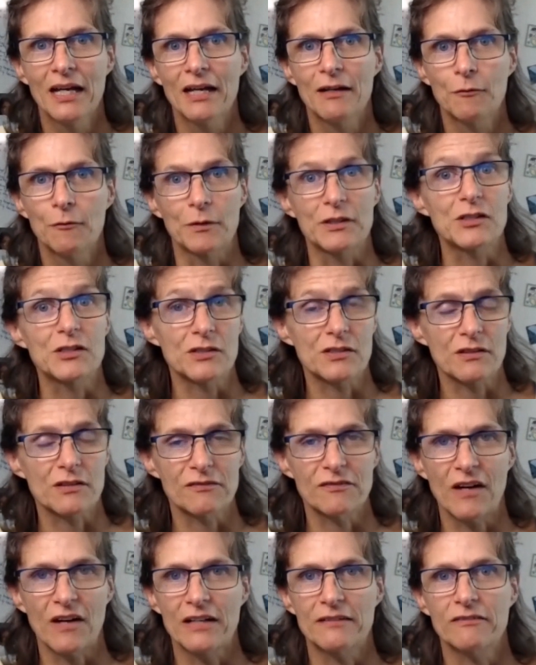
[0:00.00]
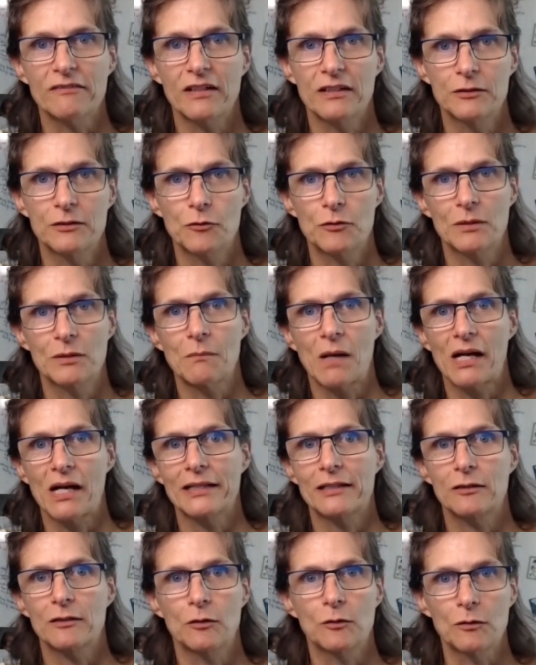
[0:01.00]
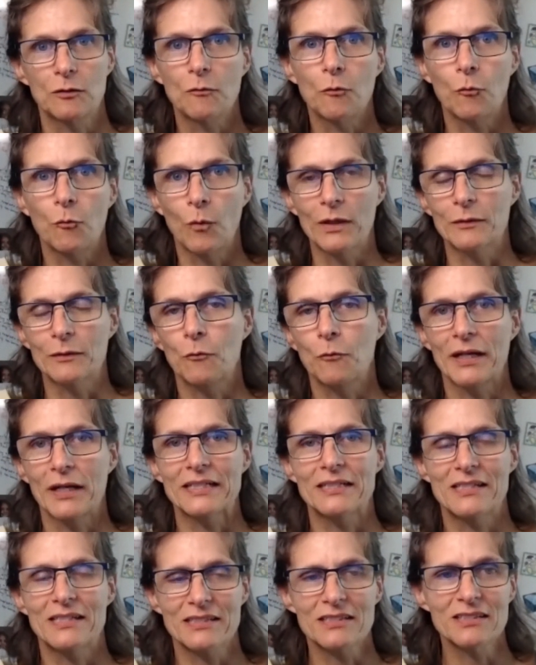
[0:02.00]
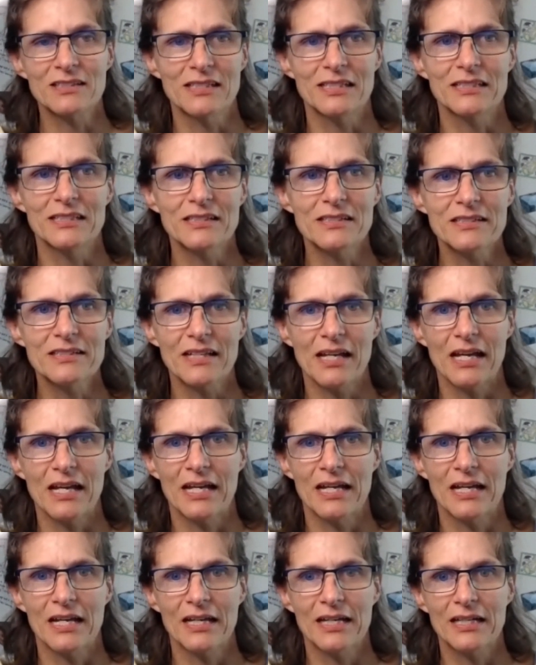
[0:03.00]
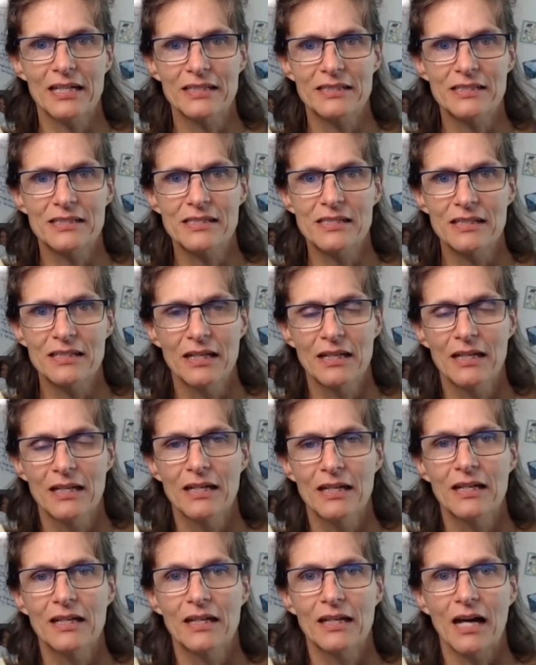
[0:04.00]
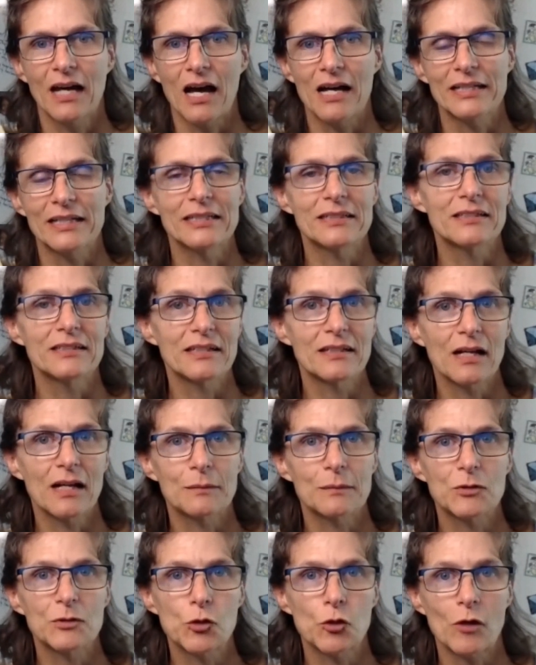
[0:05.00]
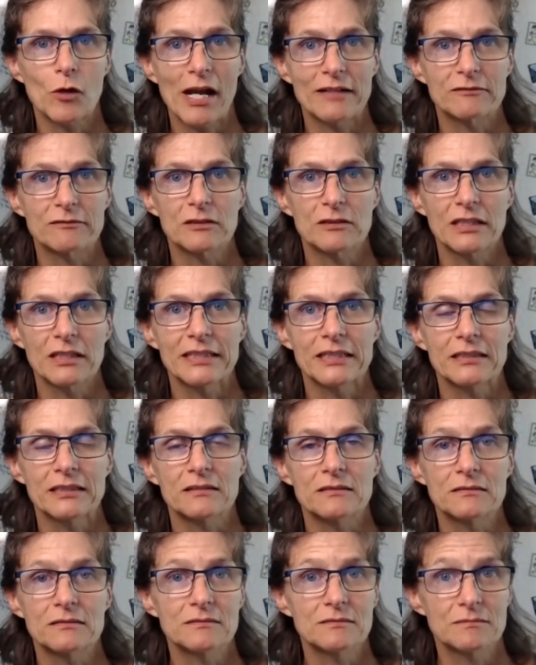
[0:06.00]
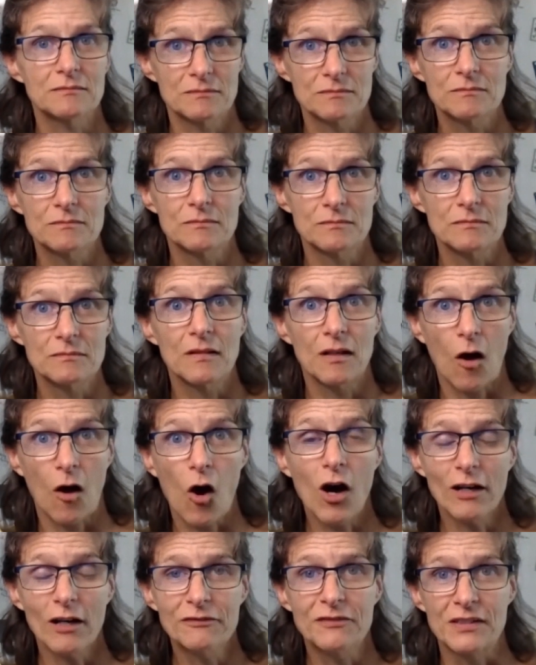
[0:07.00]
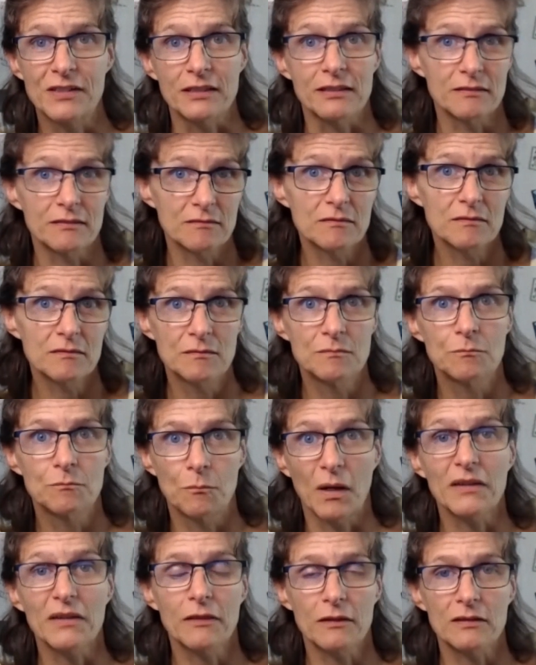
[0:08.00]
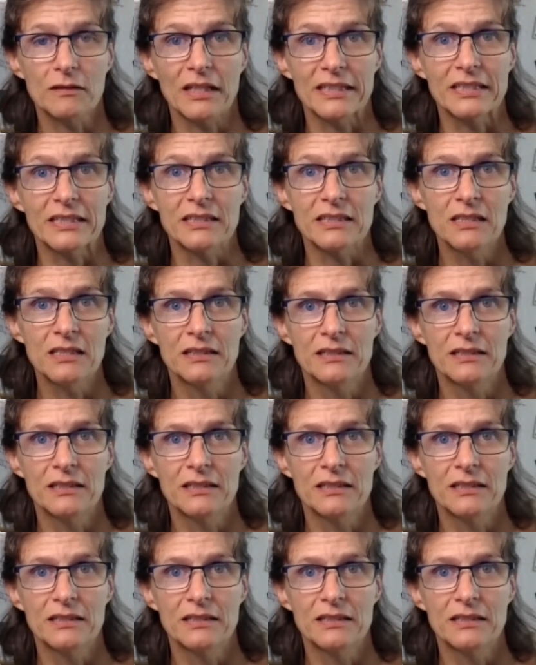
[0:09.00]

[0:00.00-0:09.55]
which is a 500-mile one-way distance. And I ended up traveling often, monthly,